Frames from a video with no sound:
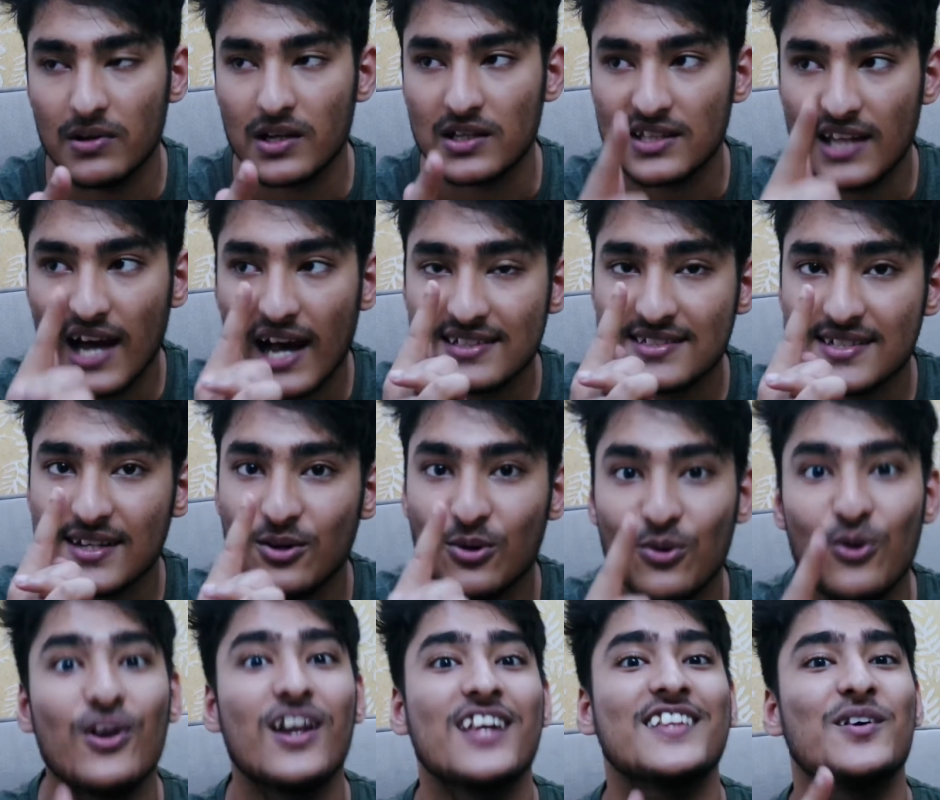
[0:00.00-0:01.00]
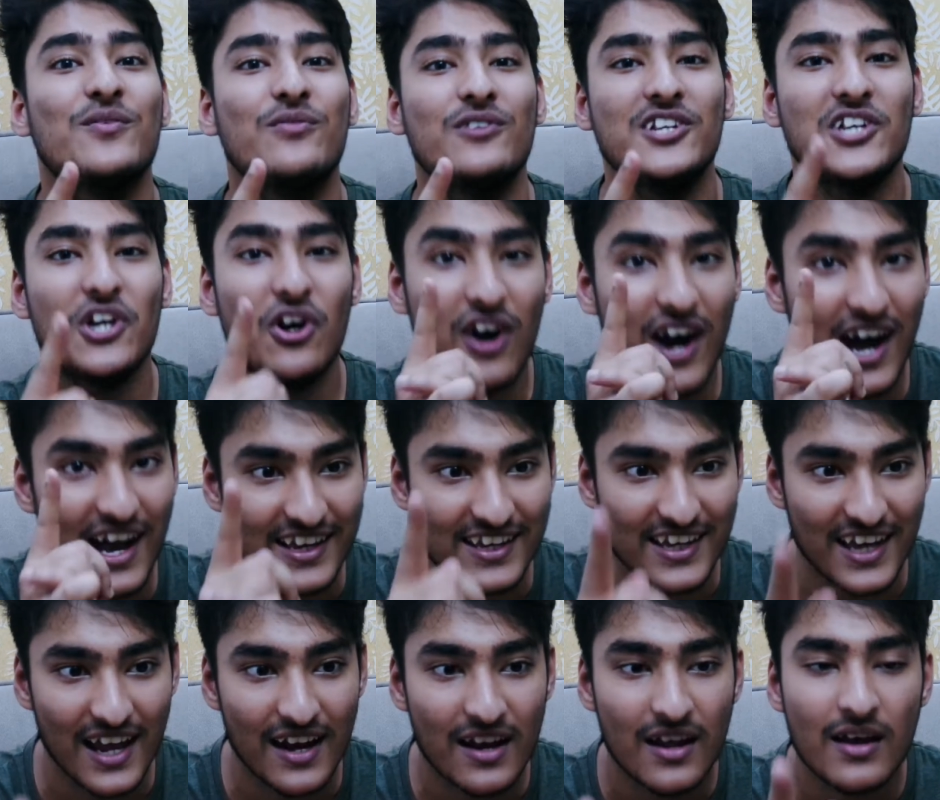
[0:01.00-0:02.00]
but that's a whole other video
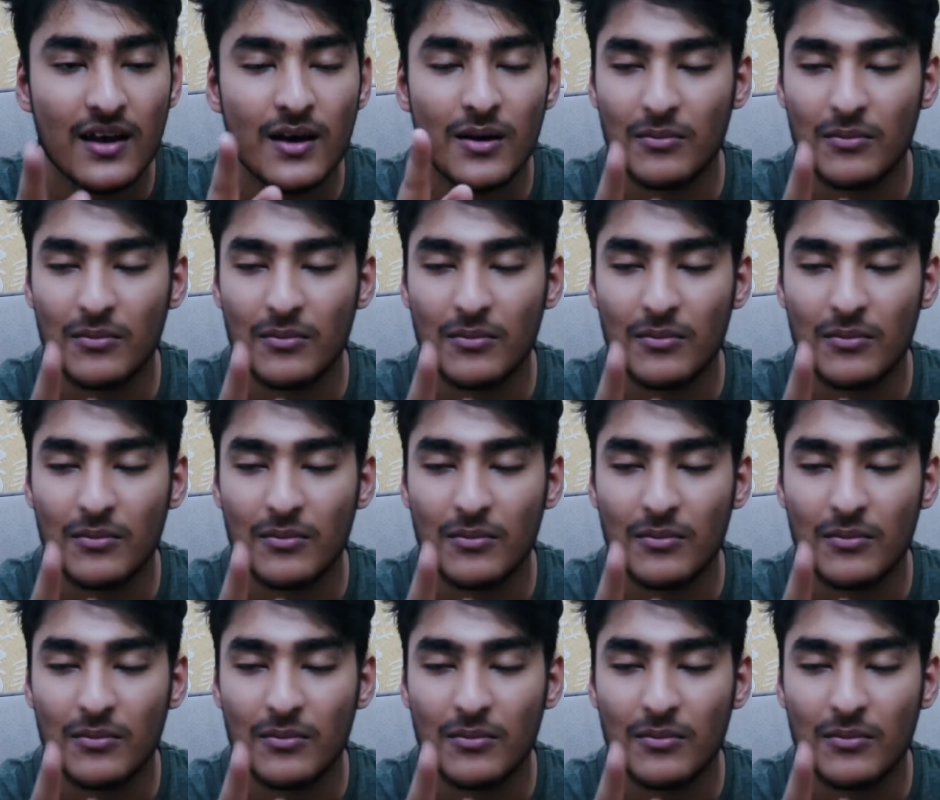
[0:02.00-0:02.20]
again.